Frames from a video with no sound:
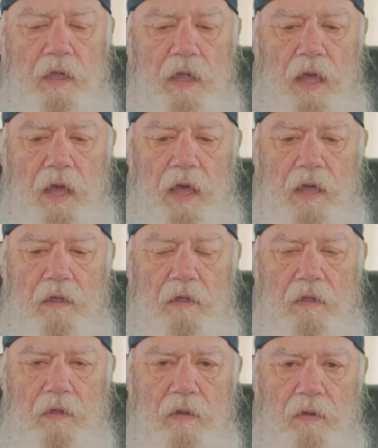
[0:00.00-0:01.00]

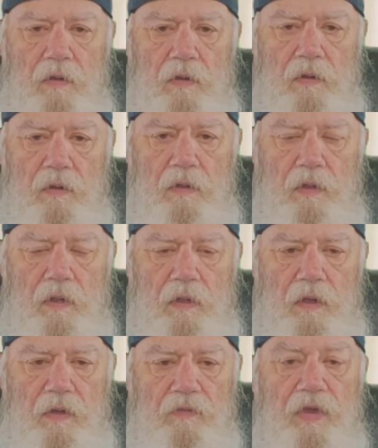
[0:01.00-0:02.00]

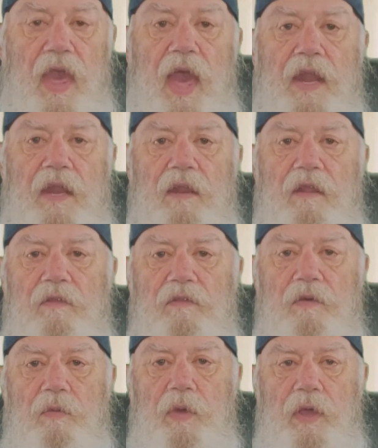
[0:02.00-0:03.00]
of candidates
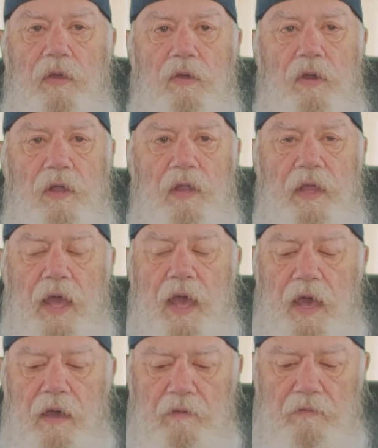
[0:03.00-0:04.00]
that we currently
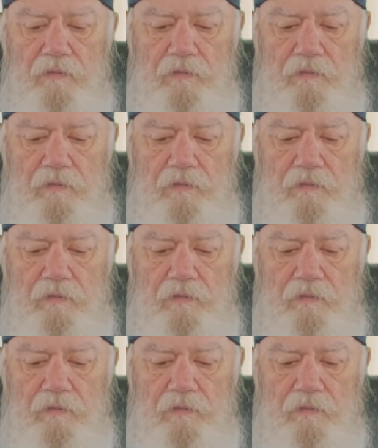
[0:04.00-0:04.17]
have,